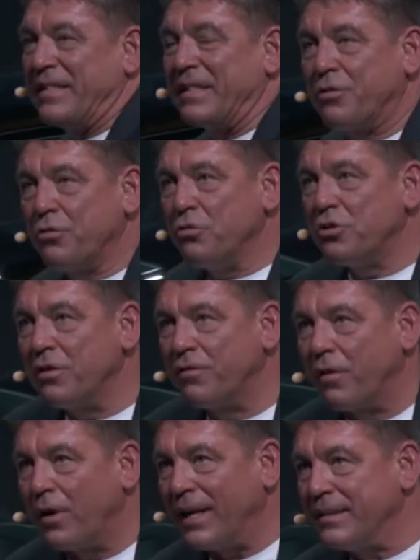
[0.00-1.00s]
crucial
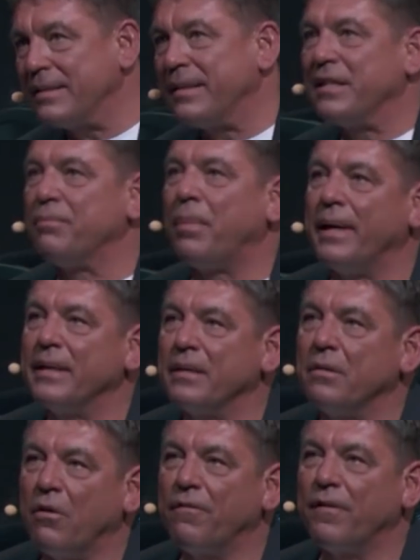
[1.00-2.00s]
for us that the
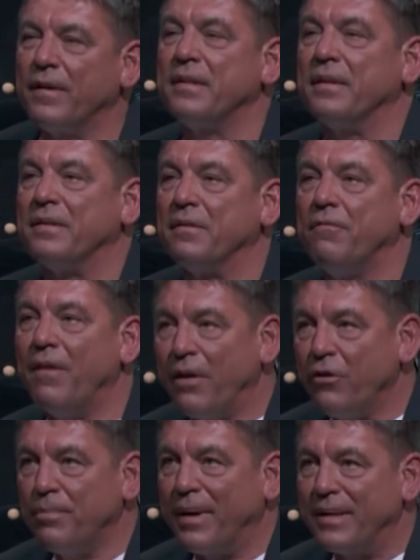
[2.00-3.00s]
Byton offers the
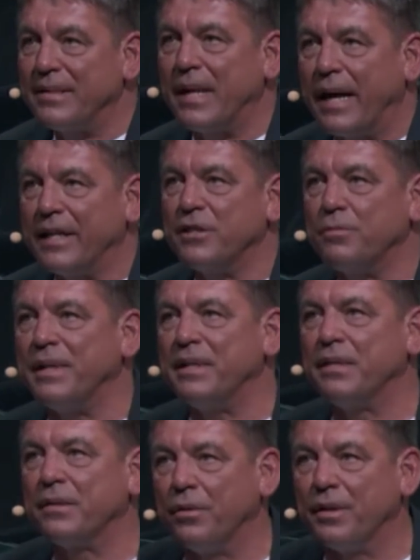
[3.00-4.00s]
very best high-speed
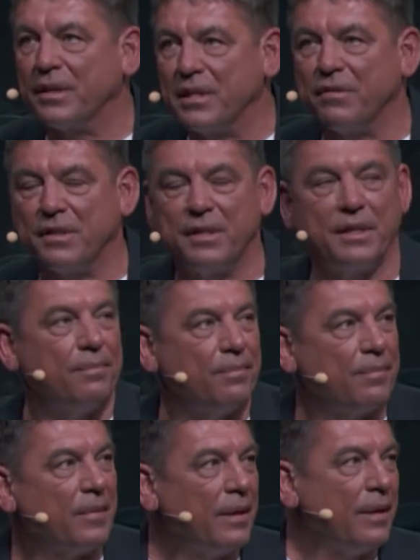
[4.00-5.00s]
connectivity
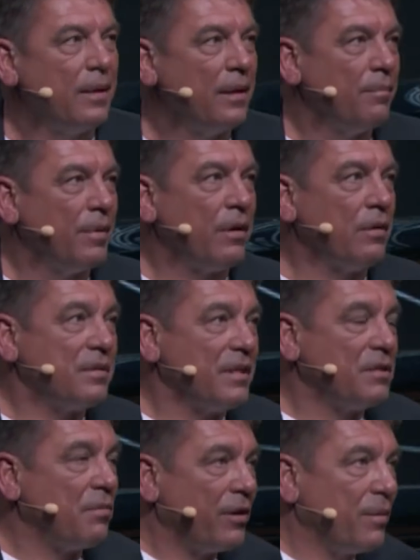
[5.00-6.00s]
because it's
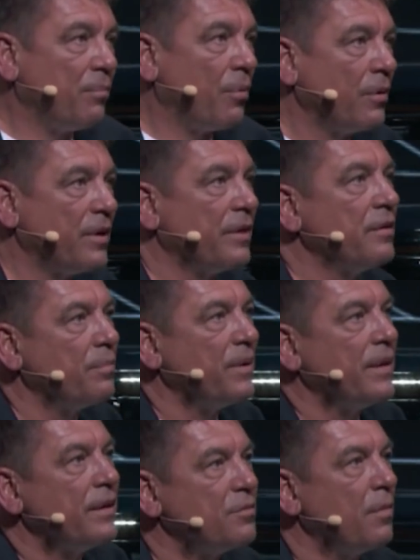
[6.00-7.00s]
very important to
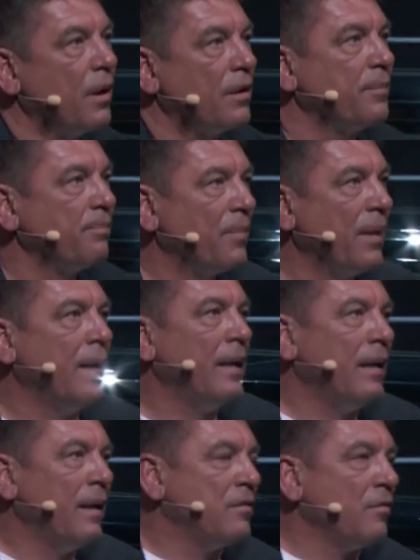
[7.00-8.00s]
be smart.
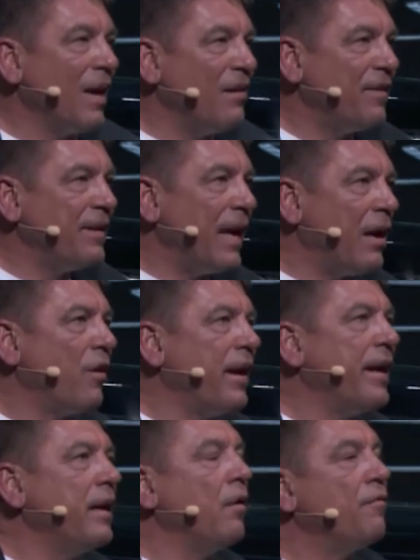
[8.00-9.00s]
So we have an
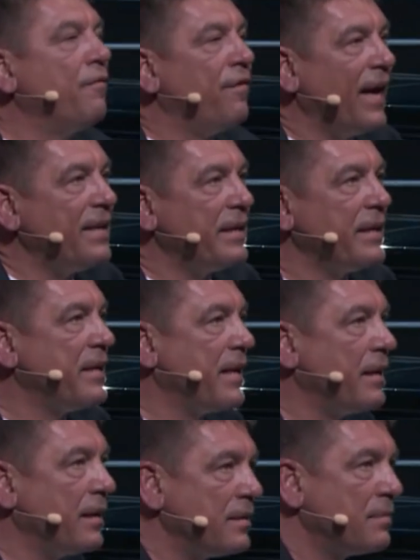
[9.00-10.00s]
array of flat
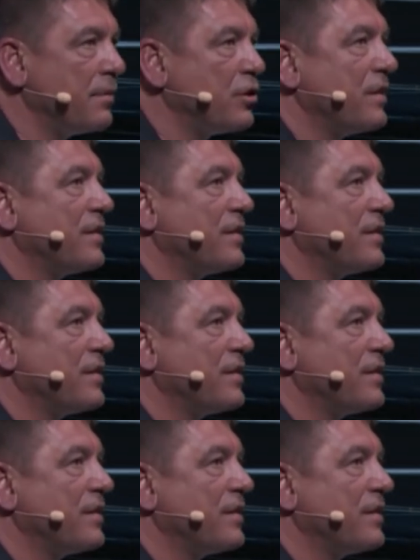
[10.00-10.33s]
antennas, which is